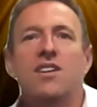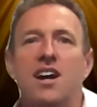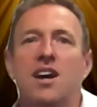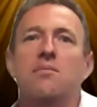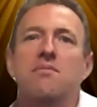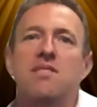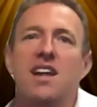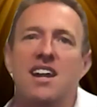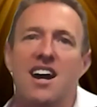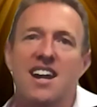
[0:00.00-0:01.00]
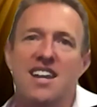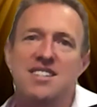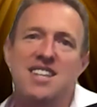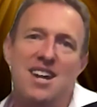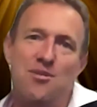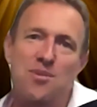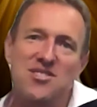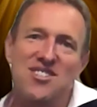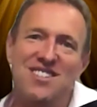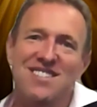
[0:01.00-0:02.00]
They can't answer that
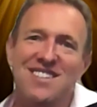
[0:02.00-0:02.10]
question.